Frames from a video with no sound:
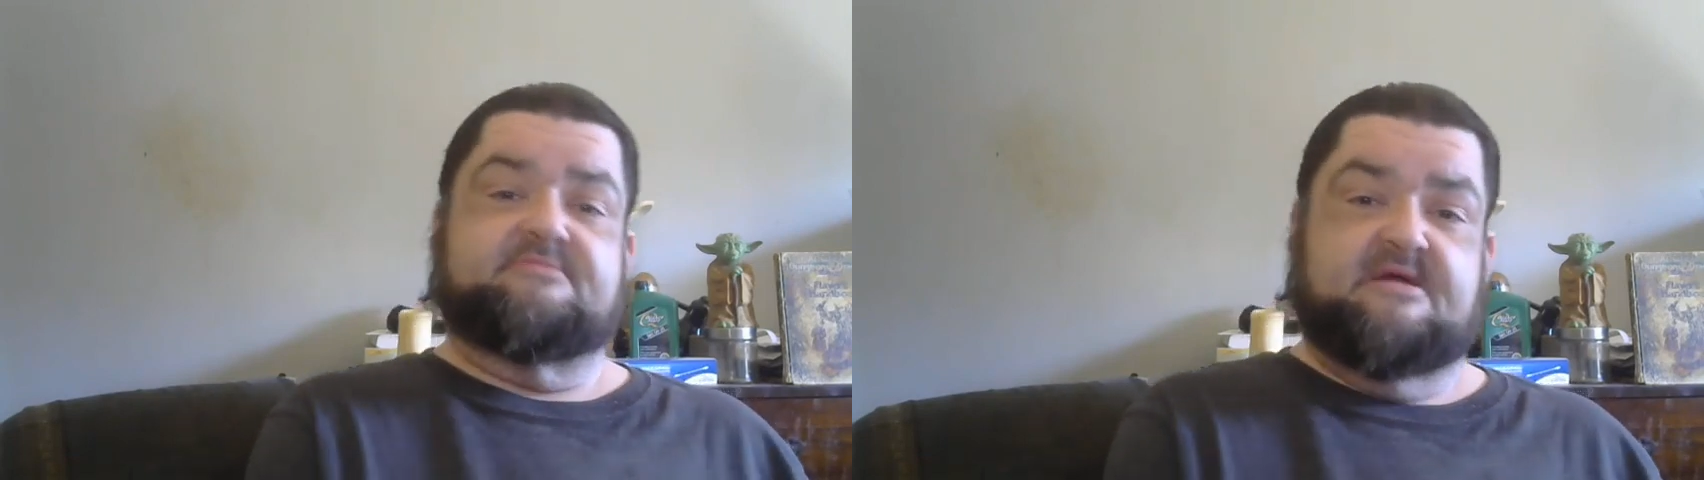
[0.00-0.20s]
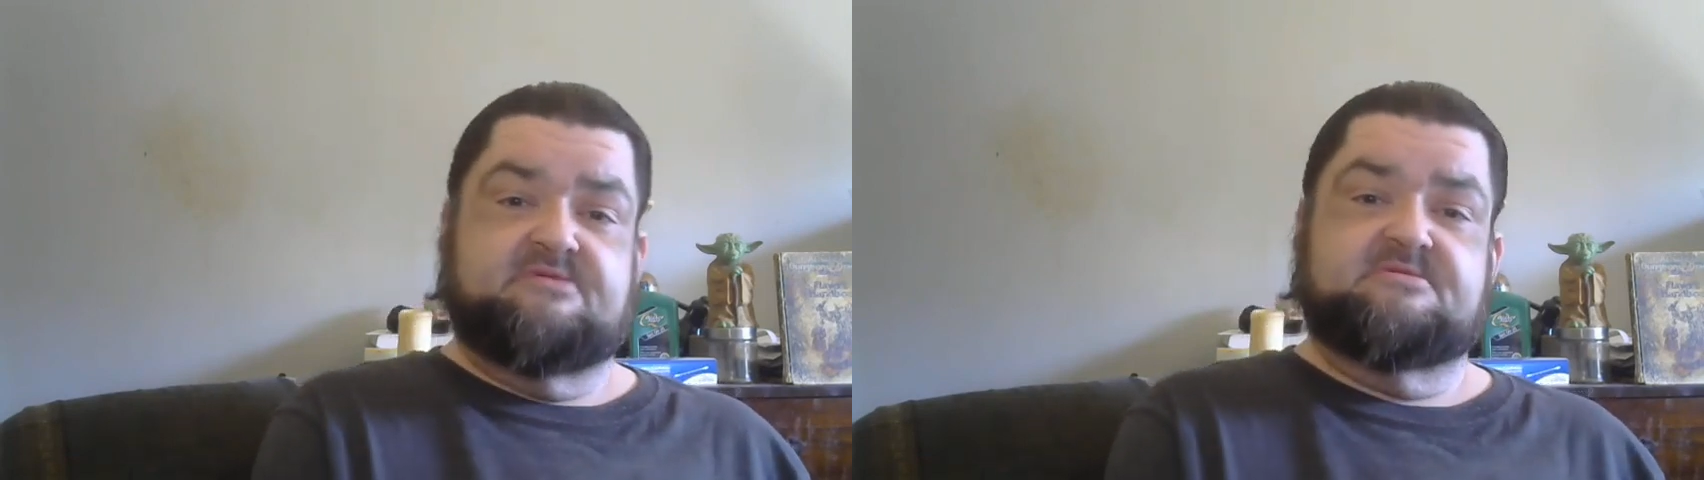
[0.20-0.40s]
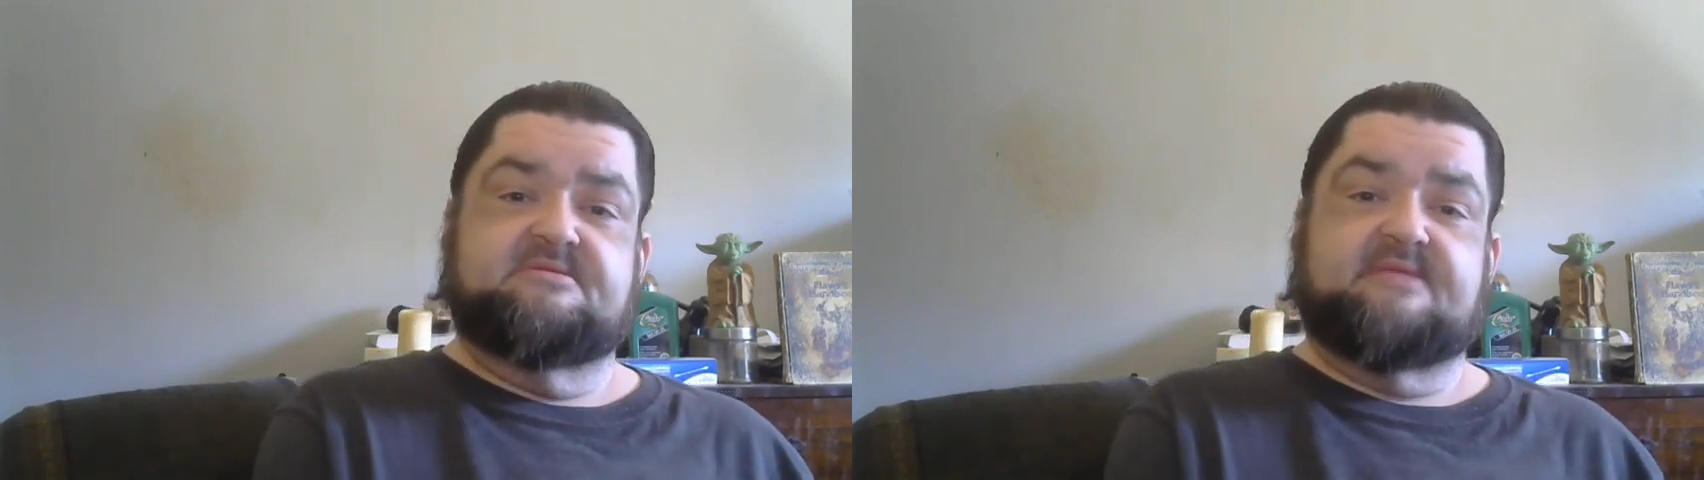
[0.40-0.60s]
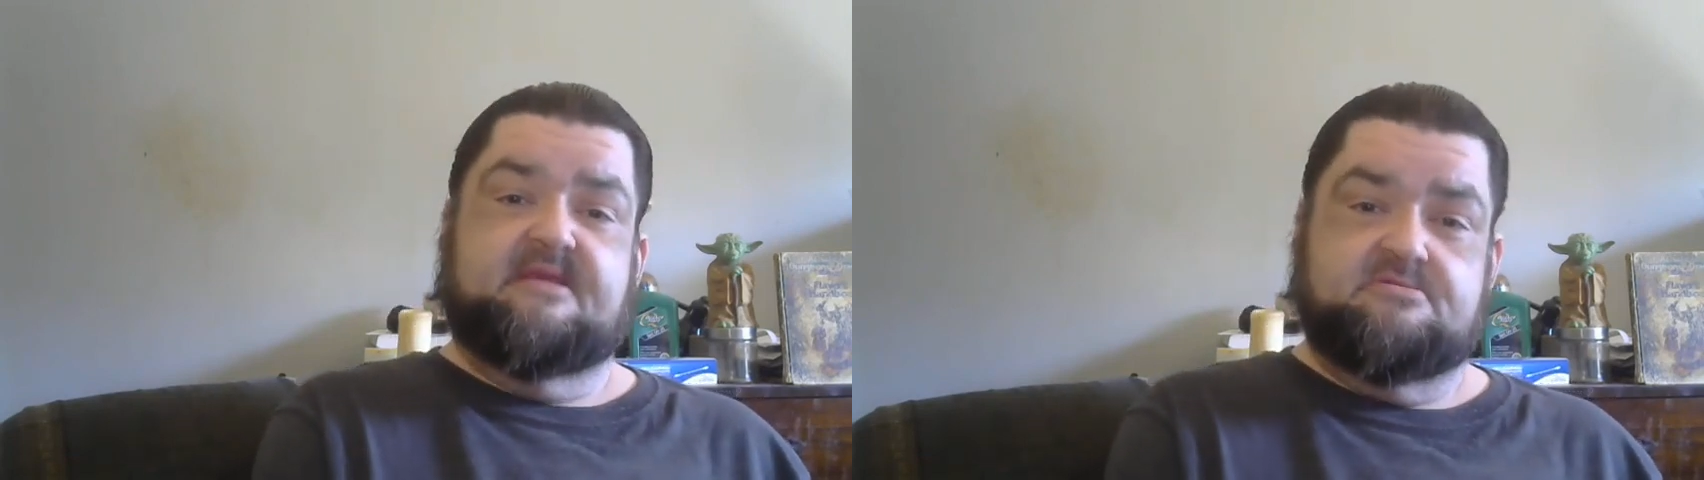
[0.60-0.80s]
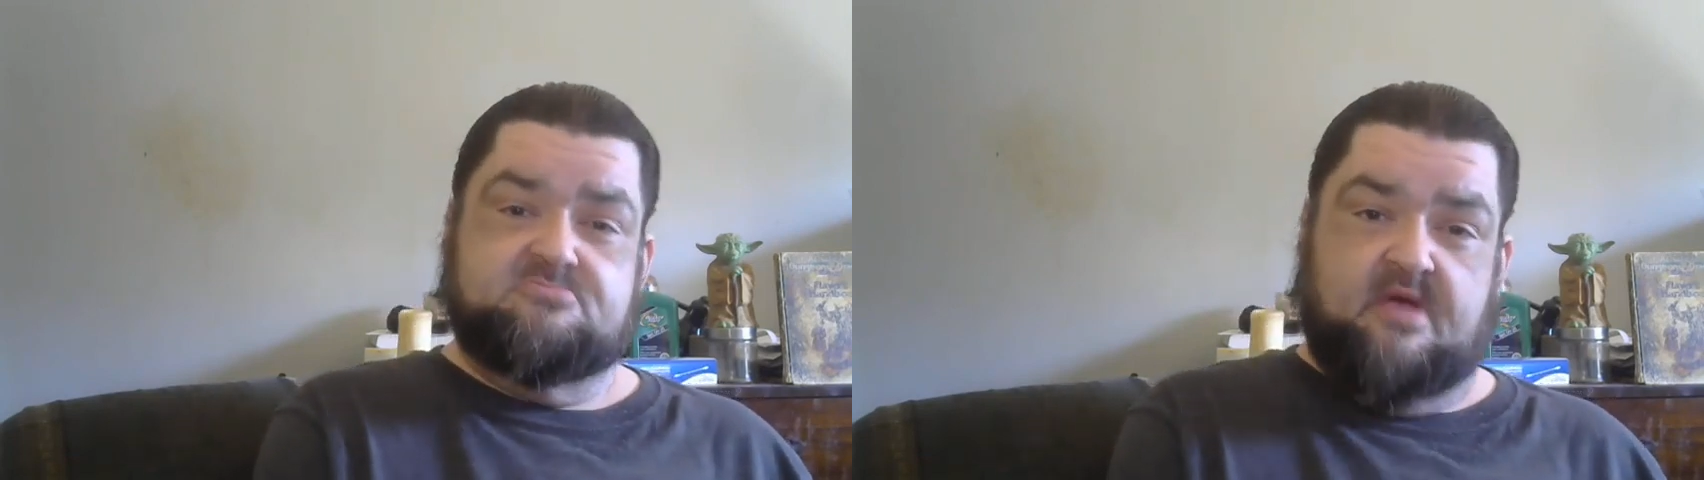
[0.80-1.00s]
Dungeons
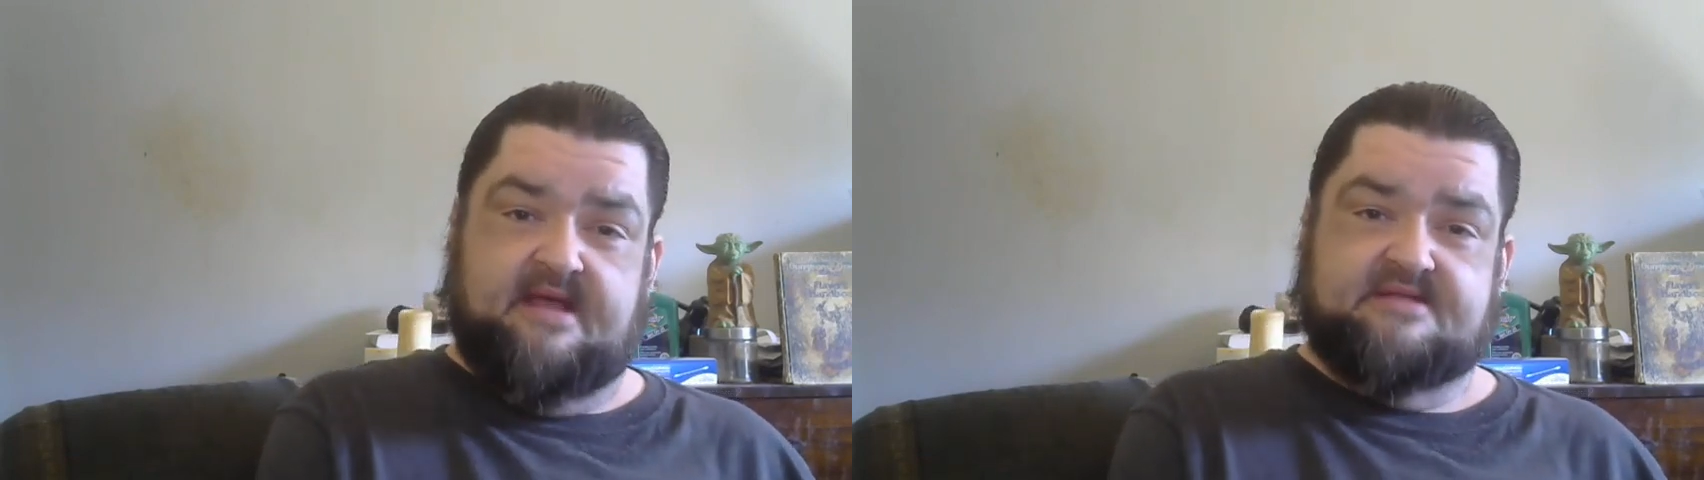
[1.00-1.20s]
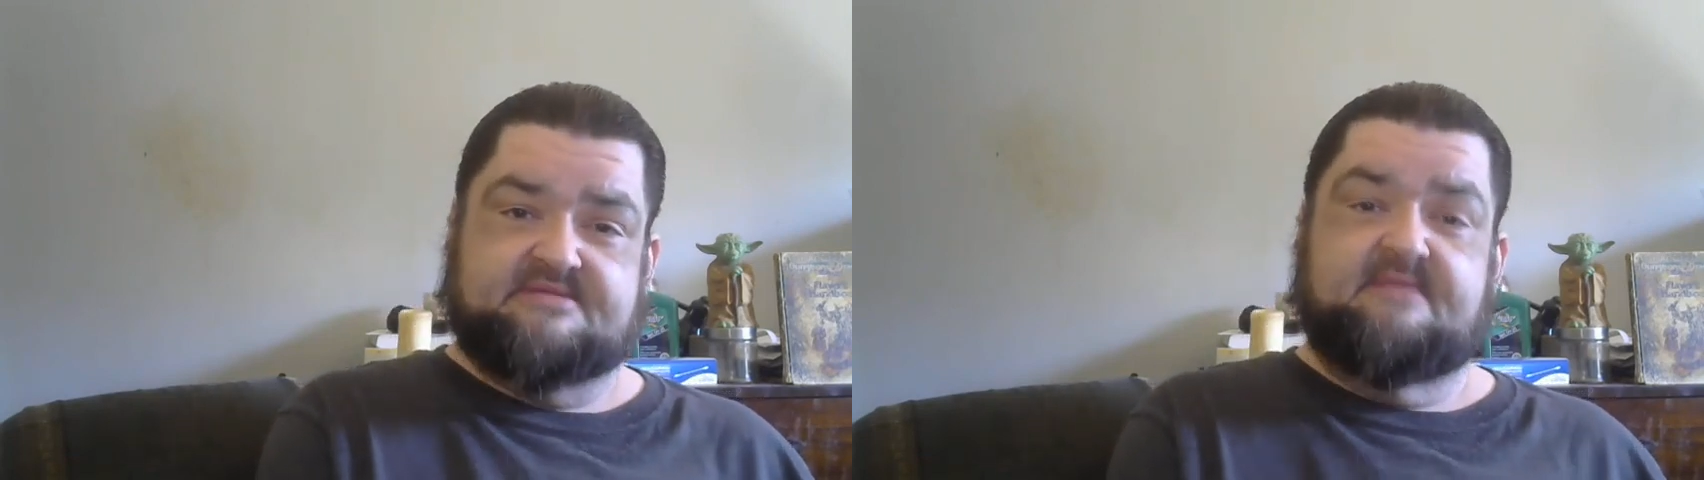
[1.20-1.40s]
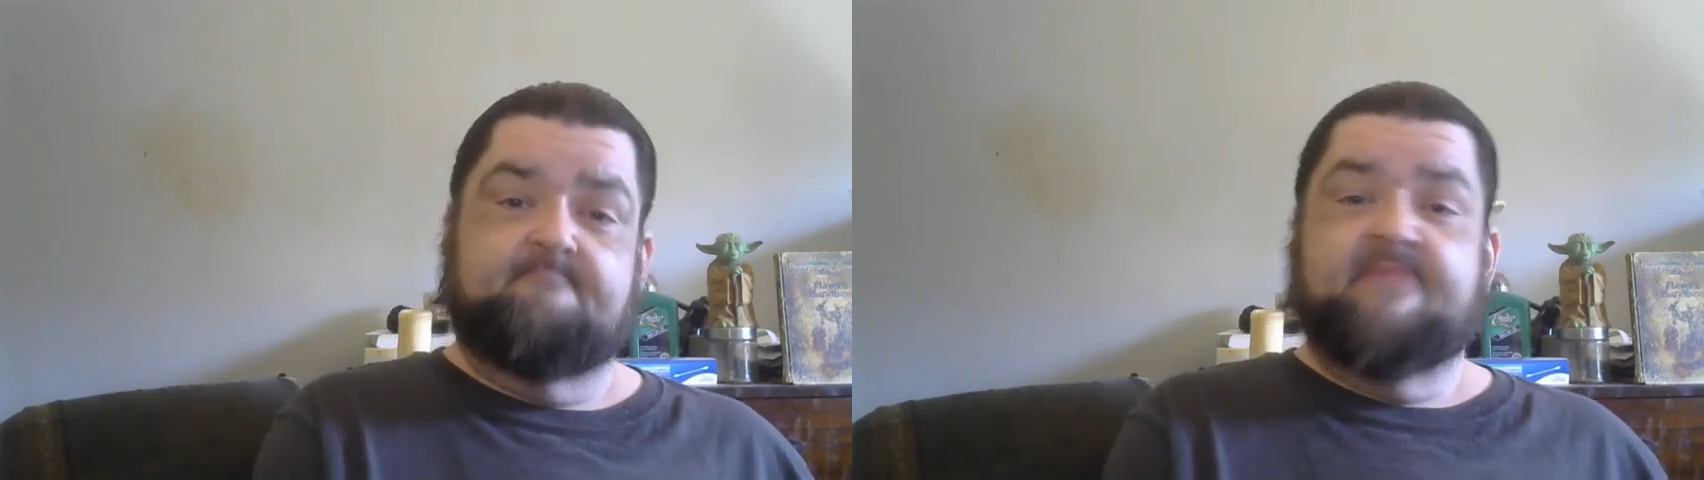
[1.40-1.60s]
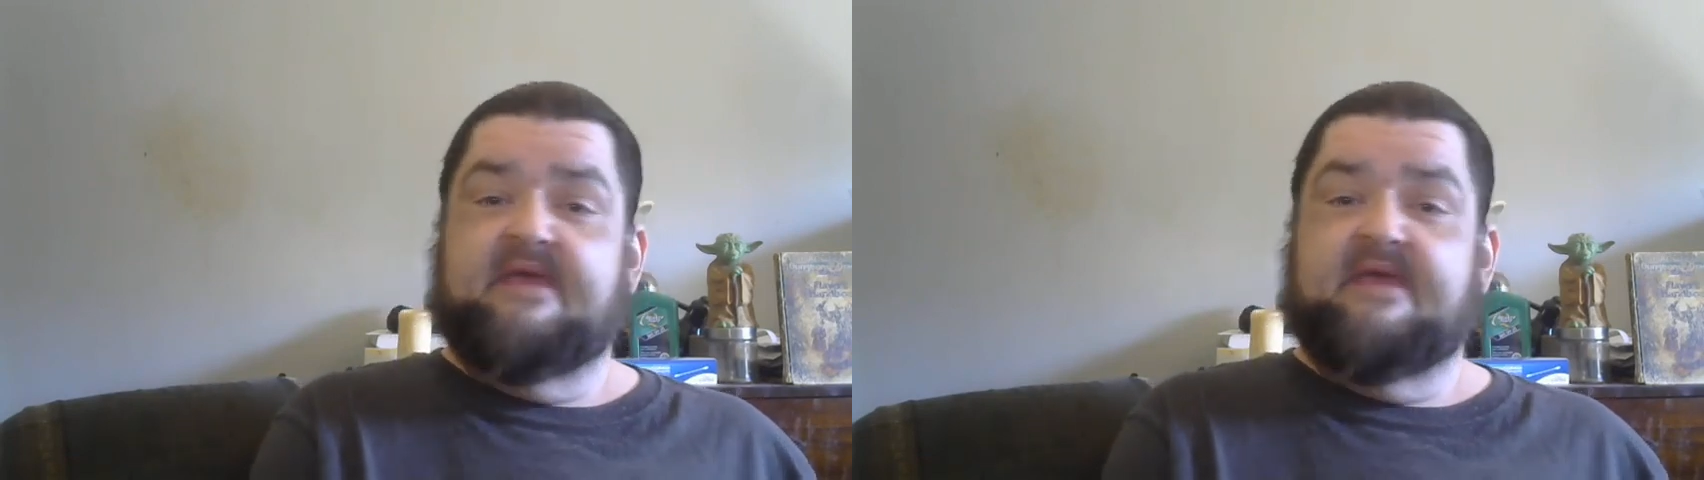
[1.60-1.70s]
and Dragons.